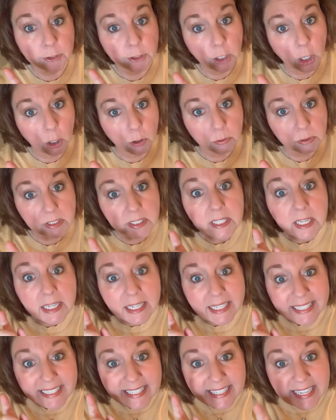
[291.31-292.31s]
Goat's
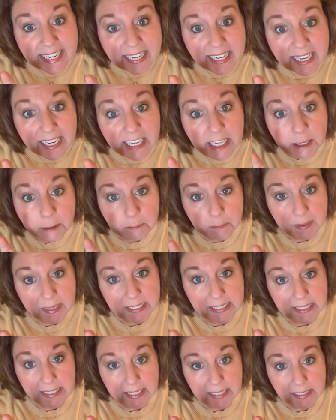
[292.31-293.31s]
knitting
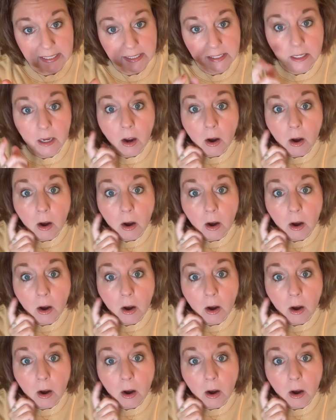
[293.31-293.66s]
business.